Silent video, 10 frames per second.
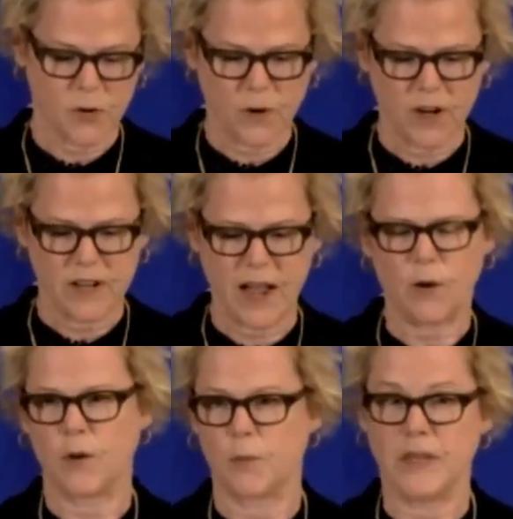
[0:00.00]
So
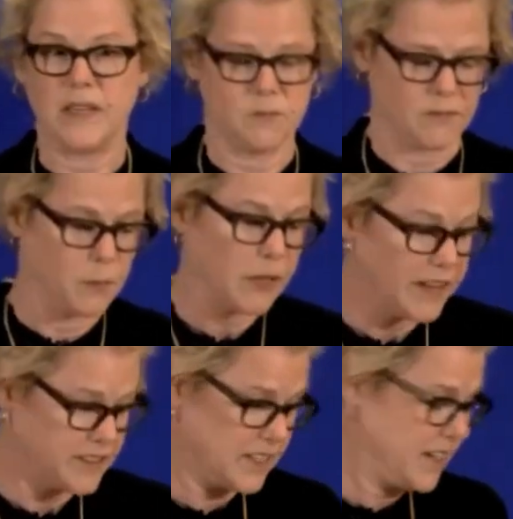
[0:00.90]
now I'll be
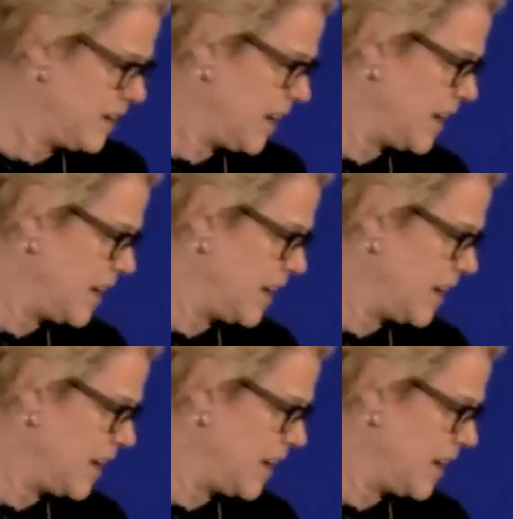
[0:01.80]
blunt